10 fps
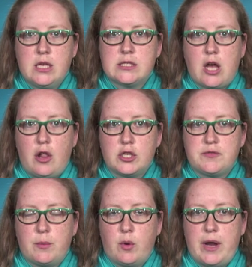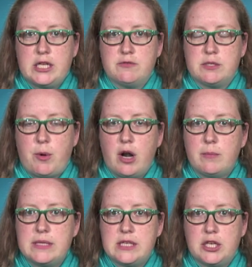Scholars from a range of
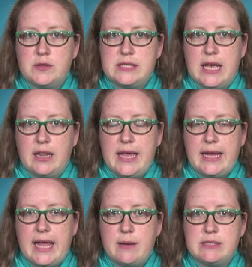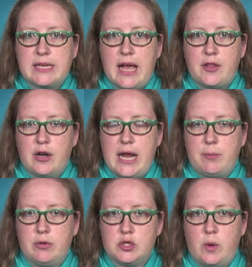departments at UCLA came together in
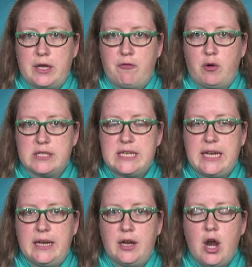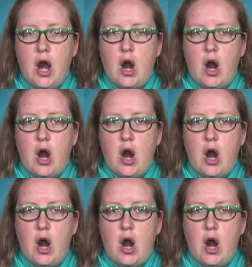April 2014